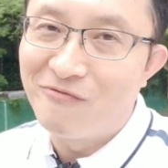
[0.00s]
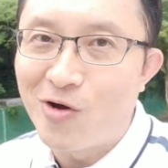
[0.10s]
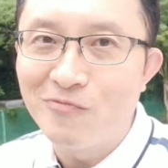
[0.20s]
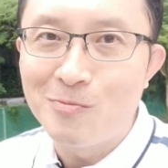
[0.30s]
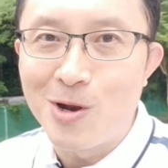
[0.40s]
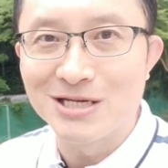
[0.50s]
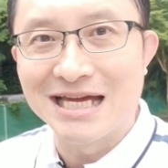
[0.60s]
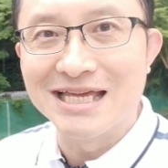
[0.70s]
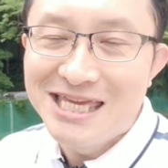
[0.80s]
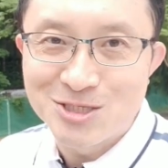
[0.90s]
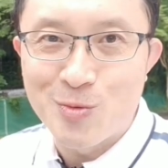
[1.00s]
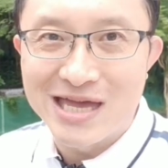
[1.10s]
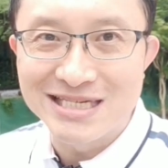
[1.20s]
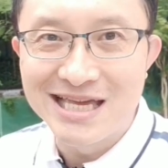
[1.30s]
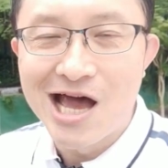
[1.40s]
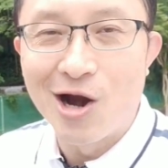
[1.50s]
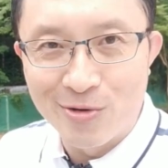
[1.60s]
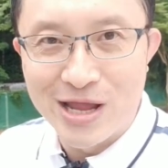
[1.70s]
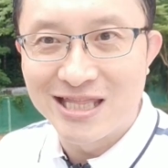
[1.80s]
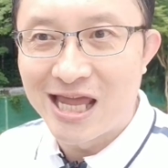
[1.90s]
and four of the blocks are east-west
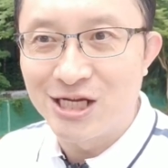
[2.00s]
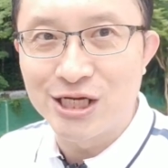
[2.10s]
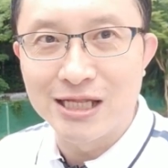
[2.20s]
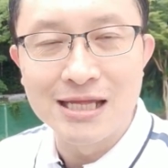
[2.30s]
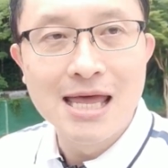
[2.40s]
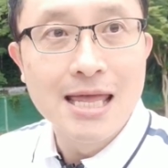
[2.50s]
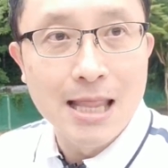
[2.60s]
orientation.